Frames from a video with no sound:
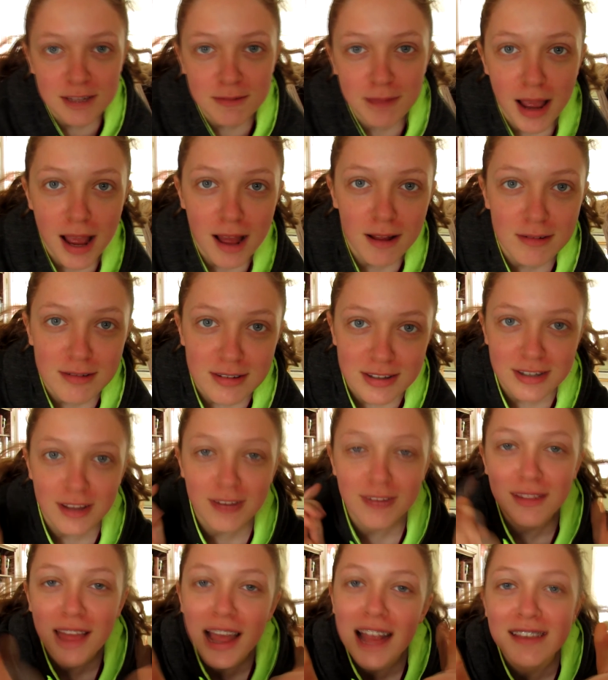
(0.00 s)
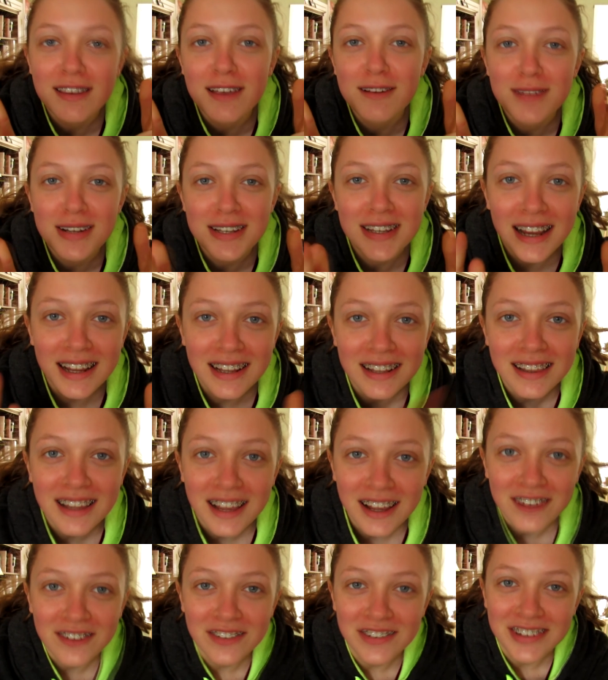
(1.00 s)
pounds, so that's how much I can
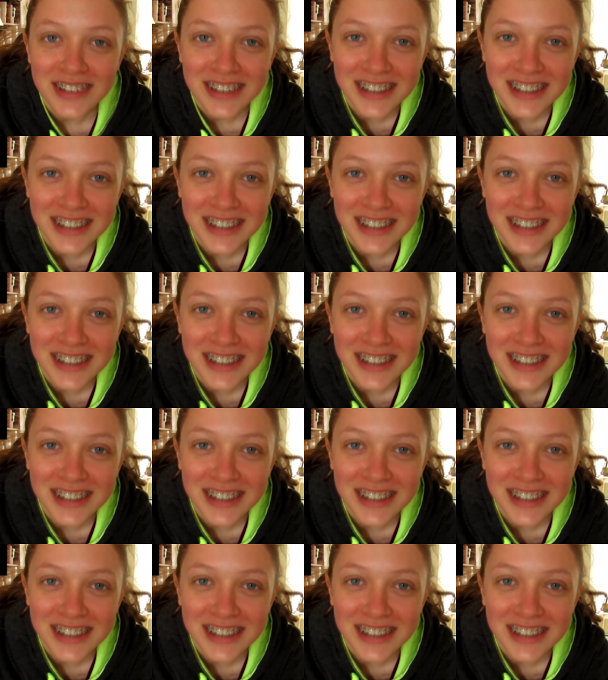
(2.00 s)
lift.